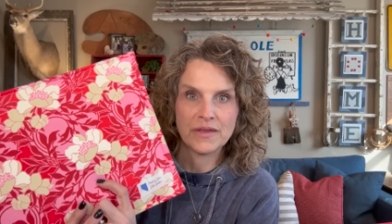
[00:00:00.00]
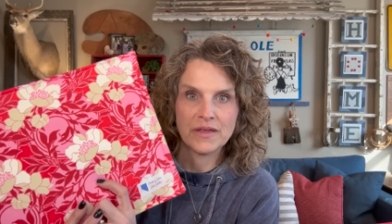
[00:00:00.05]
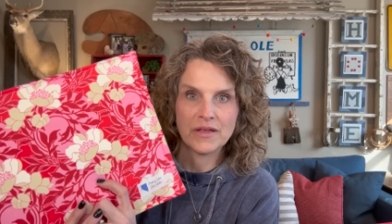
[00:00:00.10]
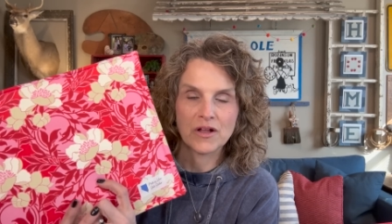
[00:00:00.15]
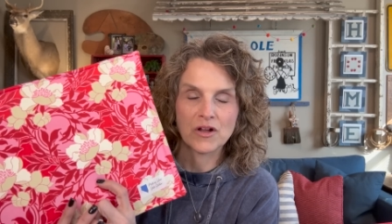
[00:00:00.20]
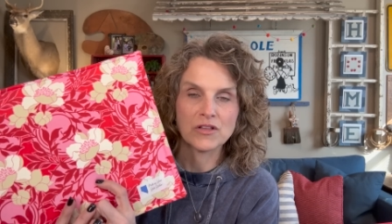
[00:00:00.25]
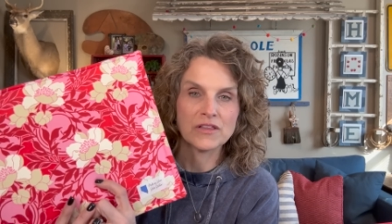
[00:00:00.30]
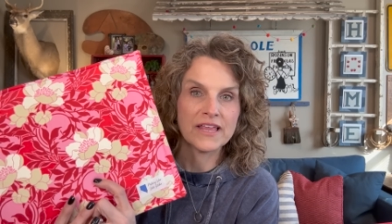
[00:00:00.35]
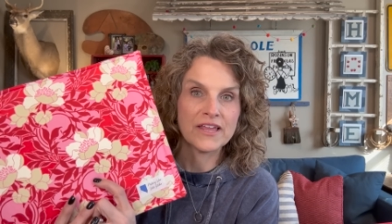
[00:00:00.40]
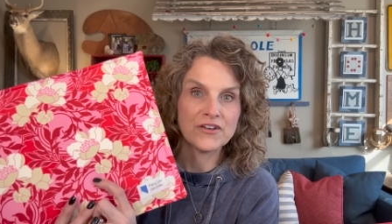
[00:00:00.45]

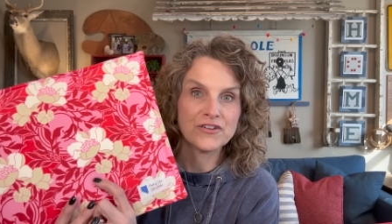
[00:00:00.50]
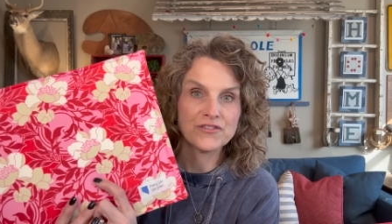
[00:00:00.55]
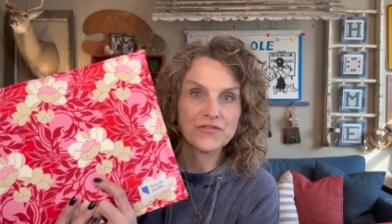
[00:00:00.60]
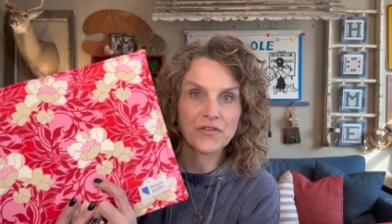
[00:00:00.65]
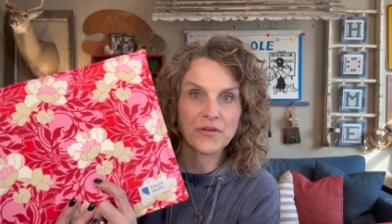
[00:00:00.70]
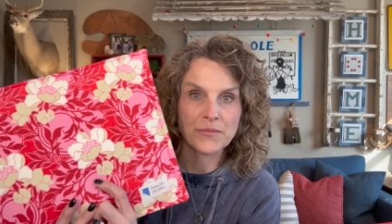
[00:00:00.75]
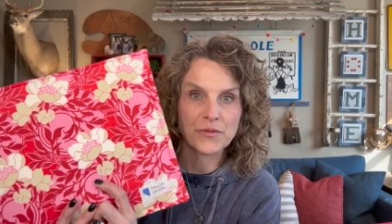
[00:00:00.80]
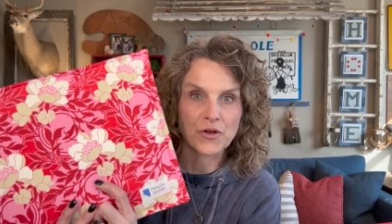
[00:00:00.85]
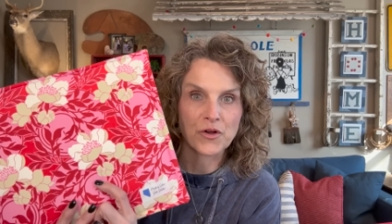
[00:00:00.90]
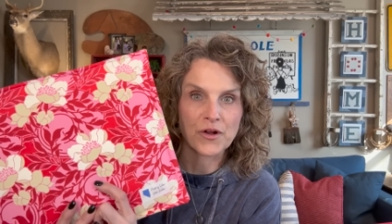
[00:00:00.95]
or Letters
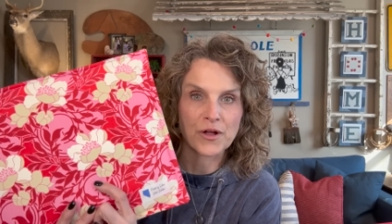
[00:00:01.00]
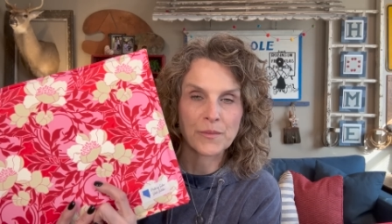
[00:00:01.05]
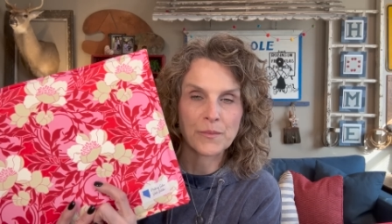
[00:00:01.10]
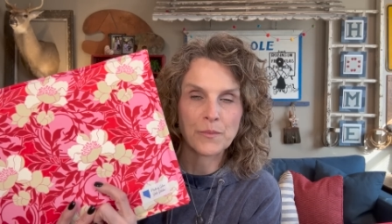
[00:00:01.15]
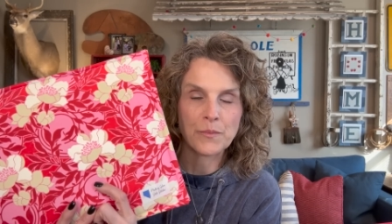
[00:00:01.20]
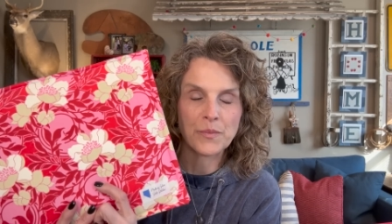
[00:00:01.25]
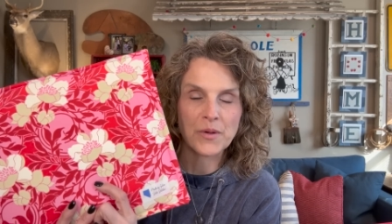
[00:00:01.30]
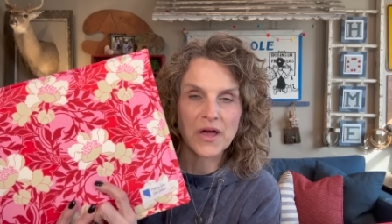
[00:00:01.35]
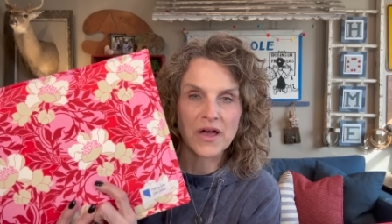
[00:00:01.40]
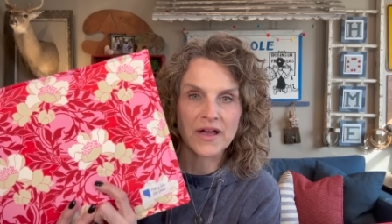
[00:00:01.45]
from
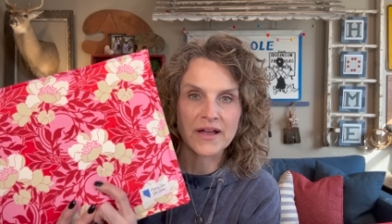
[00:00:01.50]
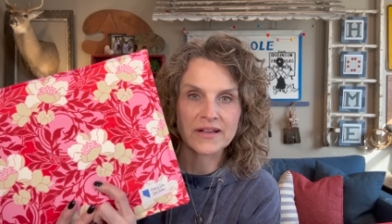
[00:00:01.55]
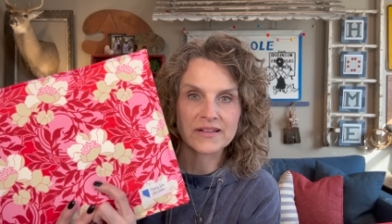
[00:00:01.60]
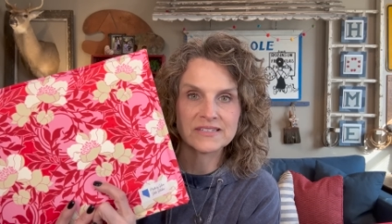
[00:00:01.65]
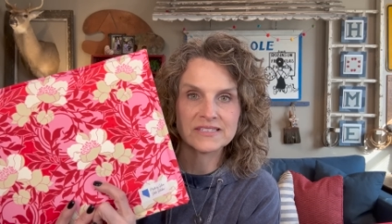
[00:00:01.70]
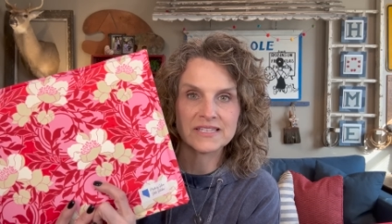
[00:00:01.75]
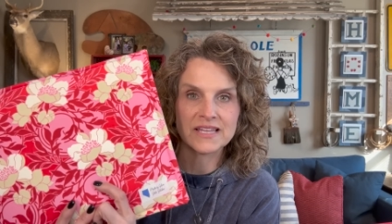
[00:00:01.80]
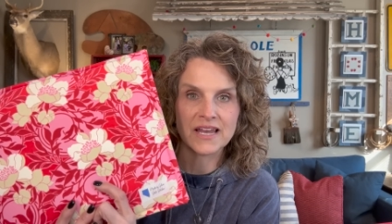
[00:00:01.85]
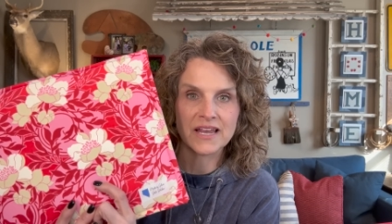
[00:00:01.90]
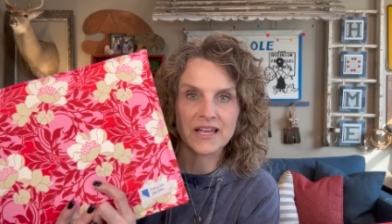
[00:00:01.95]
Europe
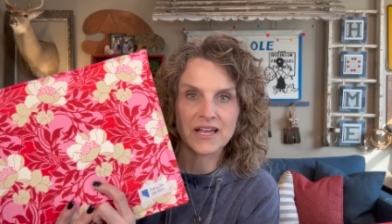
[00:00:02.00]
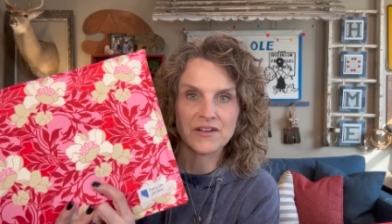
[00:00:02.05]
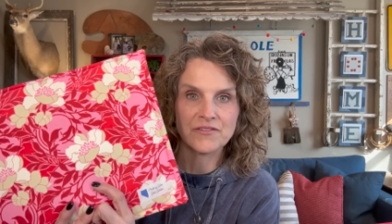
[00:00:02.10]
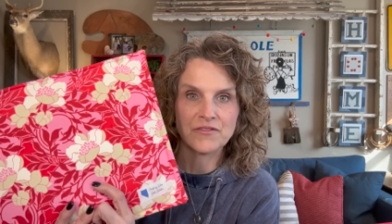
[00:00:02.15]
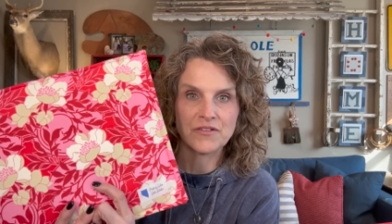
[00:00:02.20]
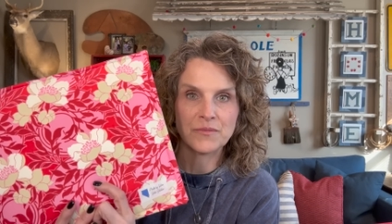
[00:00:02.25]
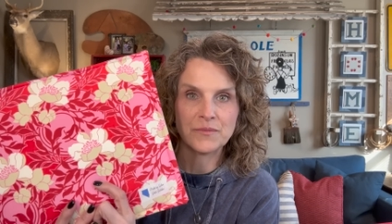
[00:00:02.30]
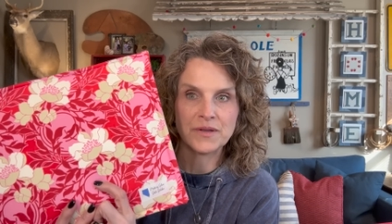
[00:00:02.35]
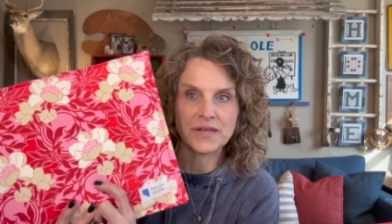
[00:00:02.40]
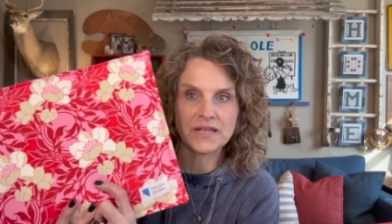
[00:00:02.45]
box that I got
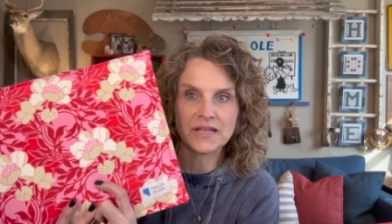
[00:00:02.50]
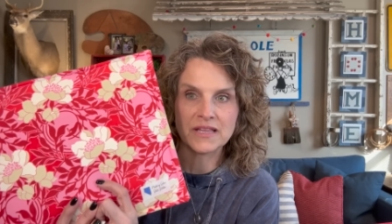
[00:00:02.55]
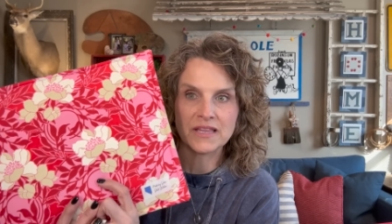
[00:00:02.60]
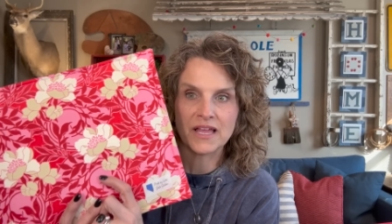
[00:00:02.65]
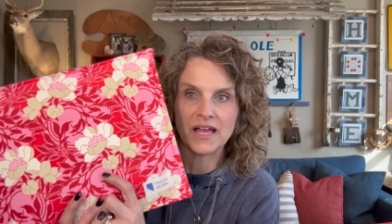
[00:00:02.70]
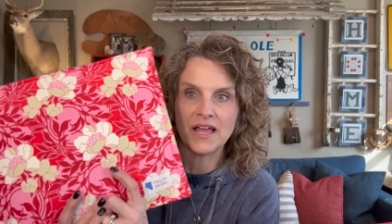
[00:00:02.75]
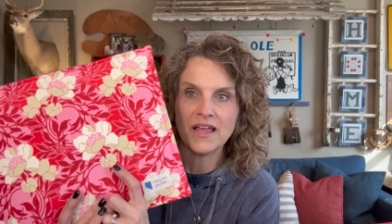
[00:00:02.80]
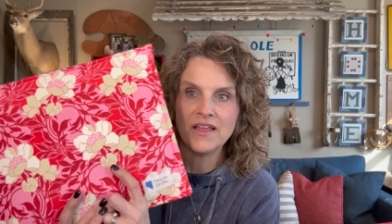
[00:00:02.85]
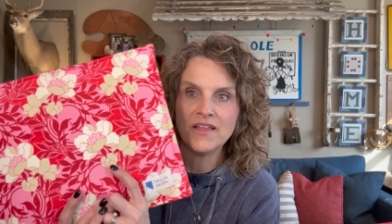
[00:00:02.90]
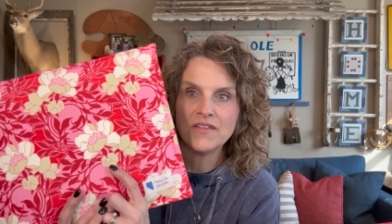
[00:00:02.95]
from
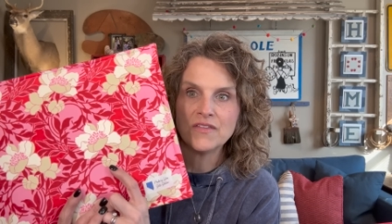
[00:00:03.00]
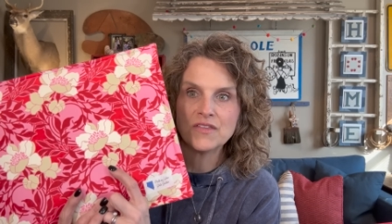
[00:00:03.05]
Nicola,